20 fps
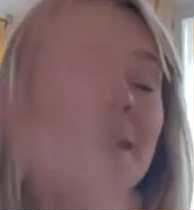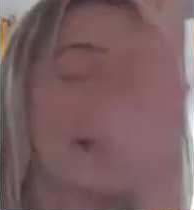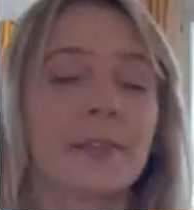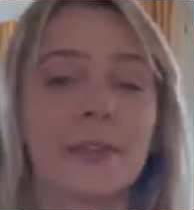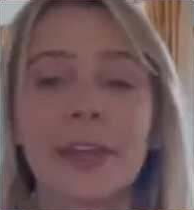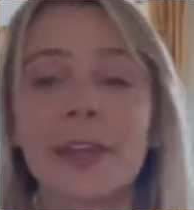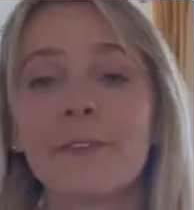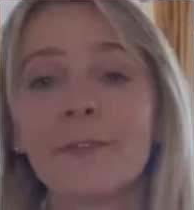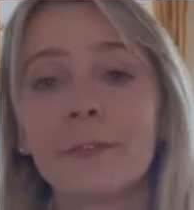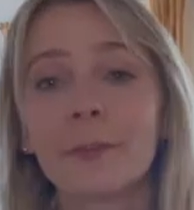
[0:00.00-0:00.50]

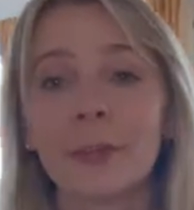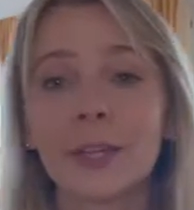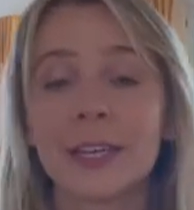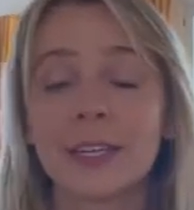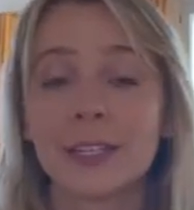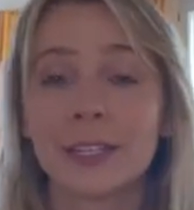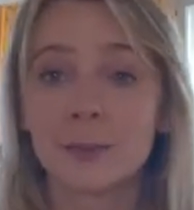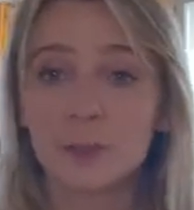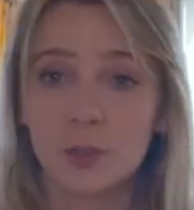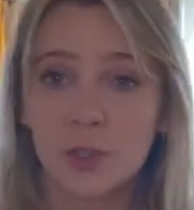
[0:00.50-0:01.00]

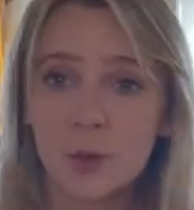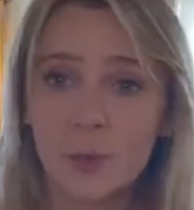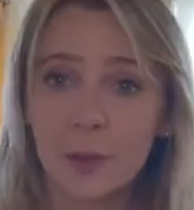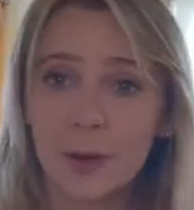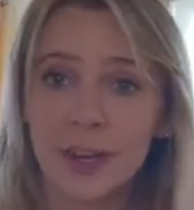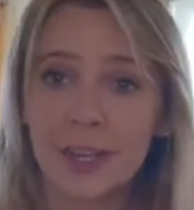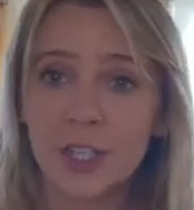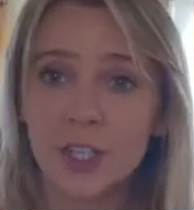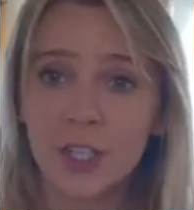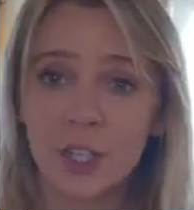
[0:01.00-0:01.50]
Thankfully, some super
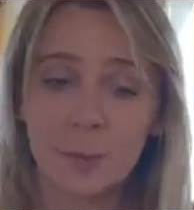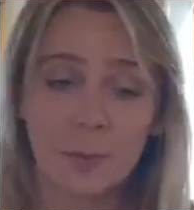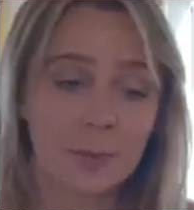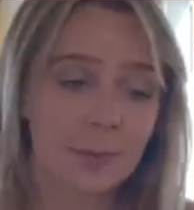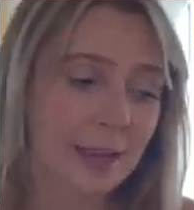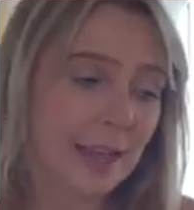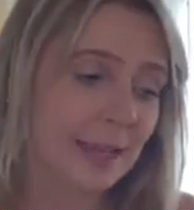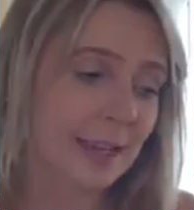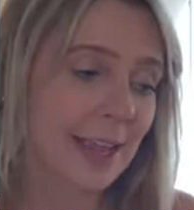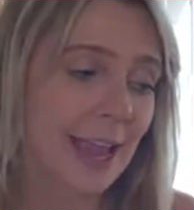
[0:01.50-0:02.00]
nice German
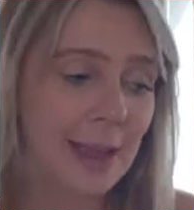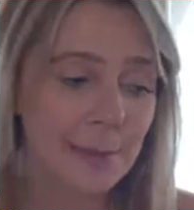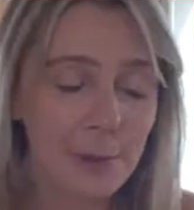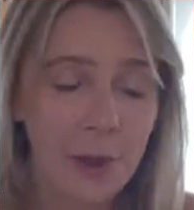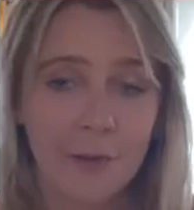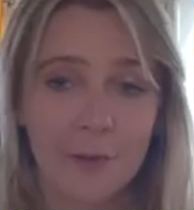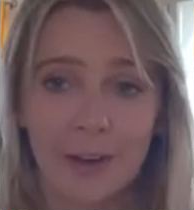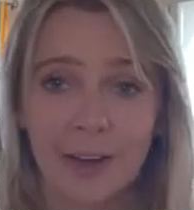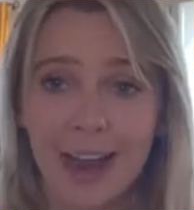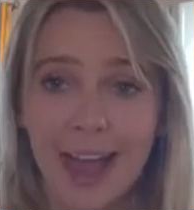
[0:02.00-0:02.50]
man came
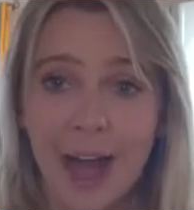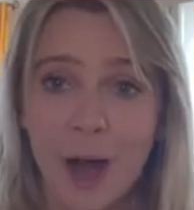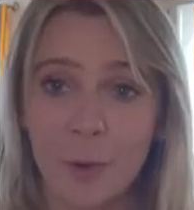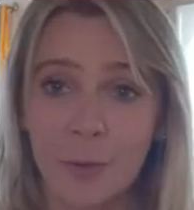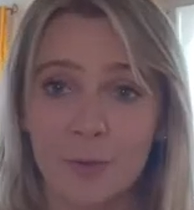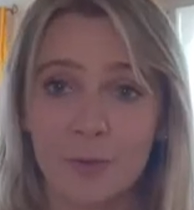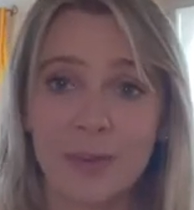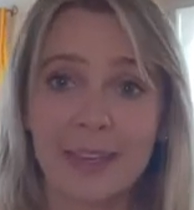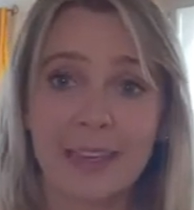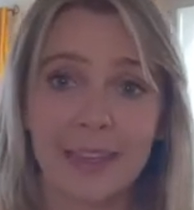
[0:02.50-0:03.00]
over and
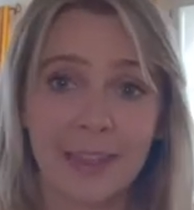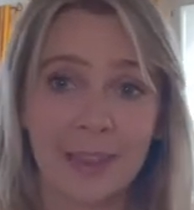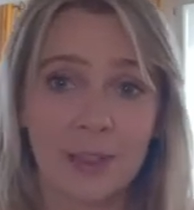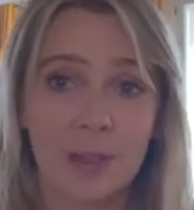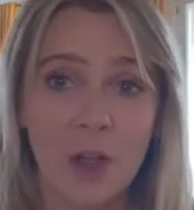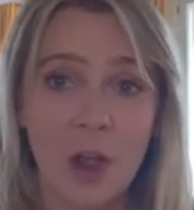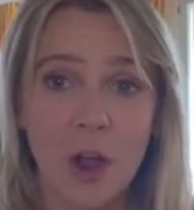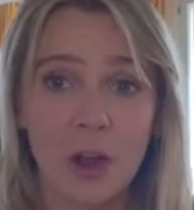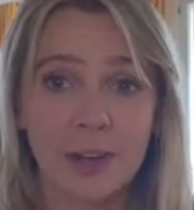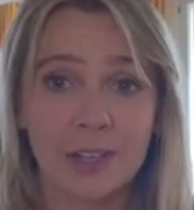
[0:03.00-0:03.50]
helped me get the
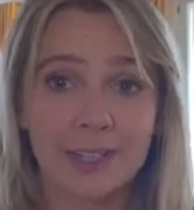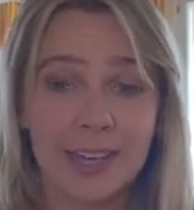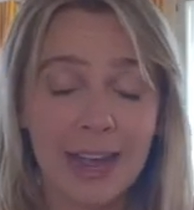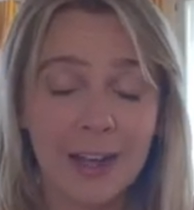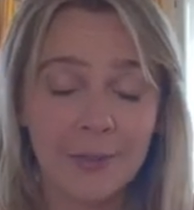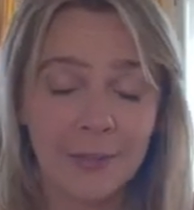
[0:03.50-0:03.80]
car down